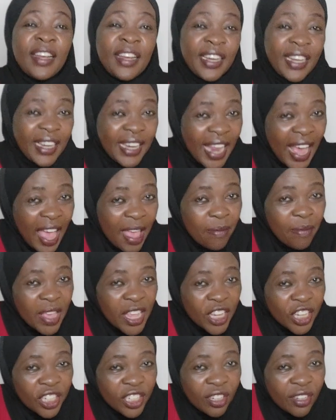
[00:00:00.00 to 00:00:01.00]
did I
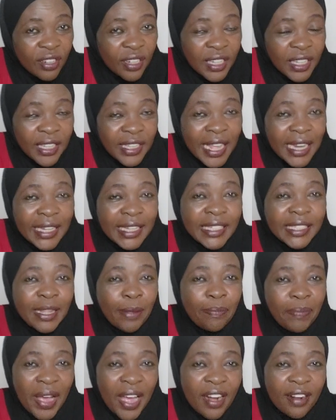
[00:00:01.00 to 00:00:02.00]
mention that he's a
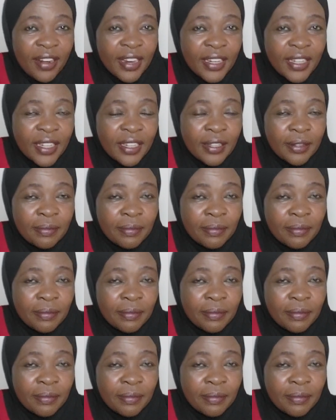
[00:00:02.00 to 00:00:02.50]
parent?